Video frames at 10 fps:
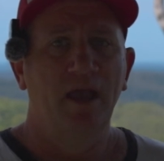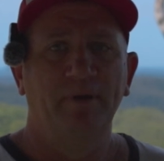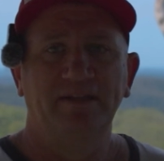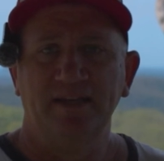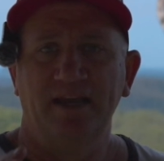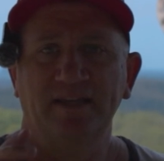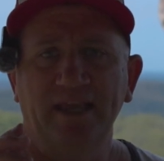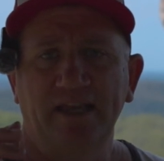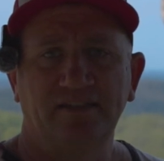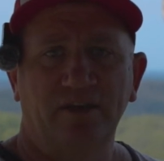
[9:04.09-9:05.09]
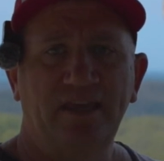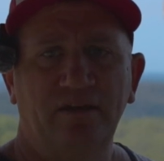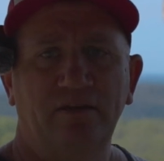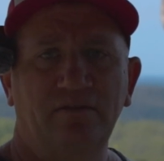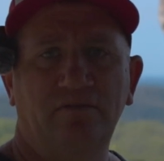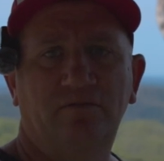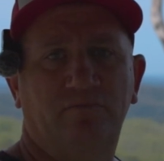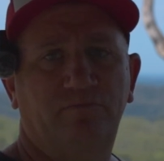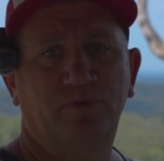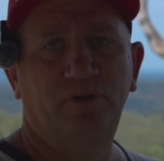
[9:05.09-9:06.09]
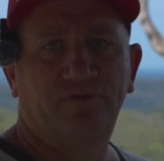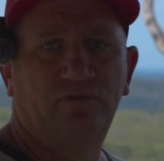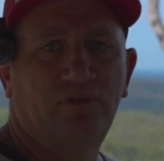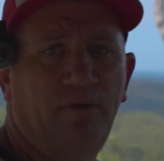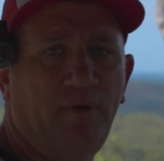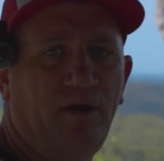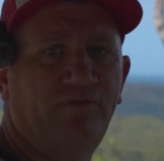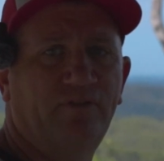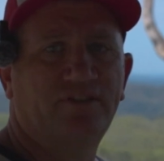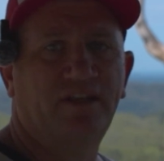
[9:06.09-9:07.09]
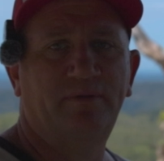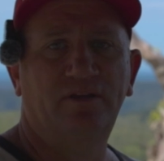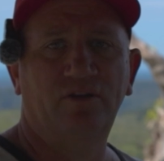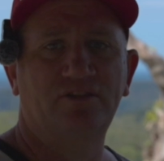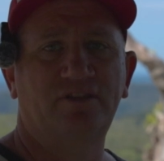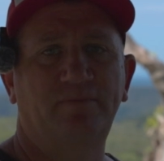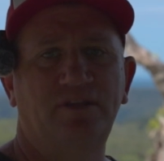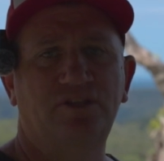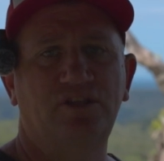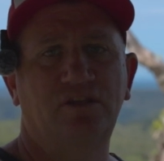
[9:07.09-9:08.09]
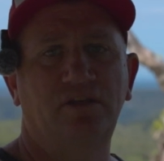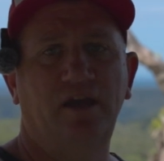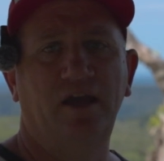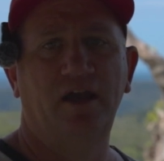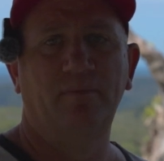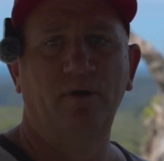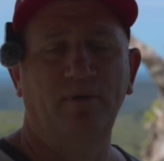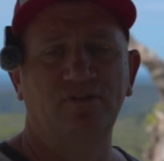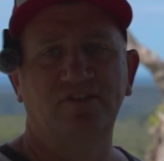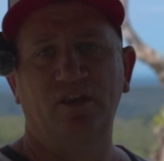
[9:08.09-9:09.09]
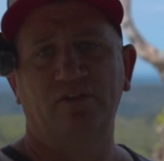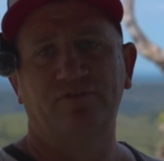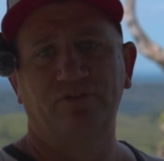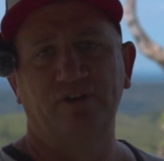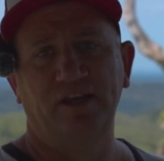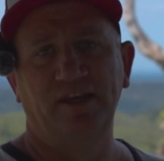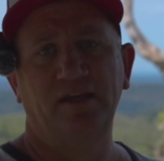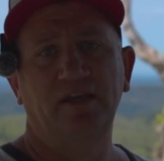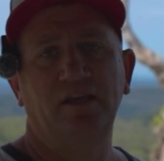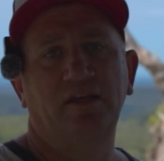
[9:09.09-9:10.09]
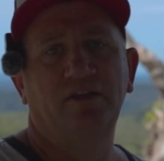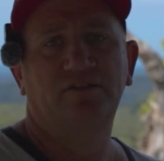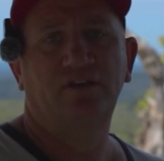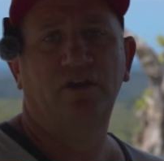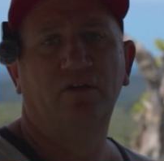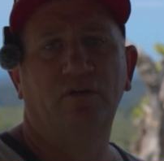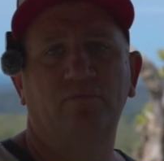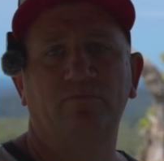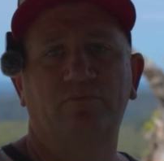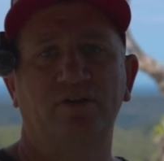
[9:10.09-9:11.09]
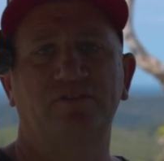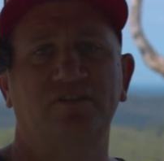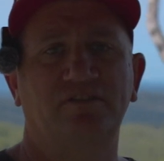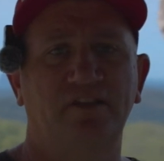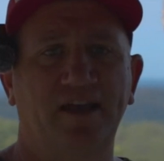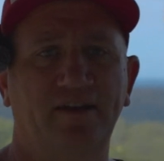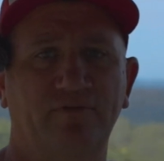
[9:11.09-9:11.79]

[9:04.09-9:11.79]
But yeah, so here, beautiful. I'm hopeful it's going to be a nice image. I'm on C-Log 3, so I'll process that.